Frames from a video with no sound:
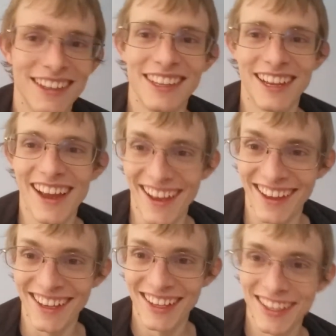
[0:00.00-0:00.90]

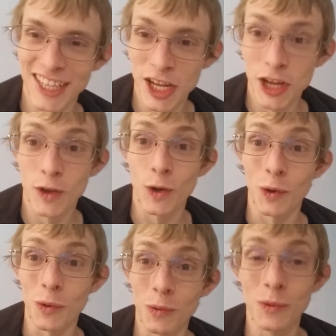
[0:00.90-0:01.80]
Yeah?
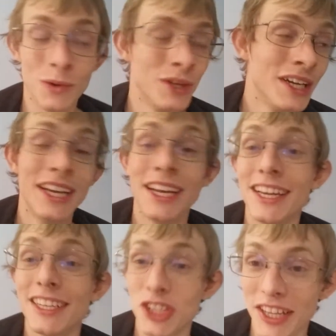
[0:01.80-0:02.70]
Cool.
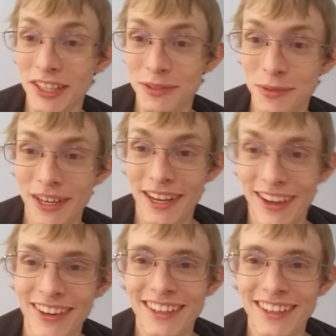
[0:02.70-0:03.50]
Shake this one out.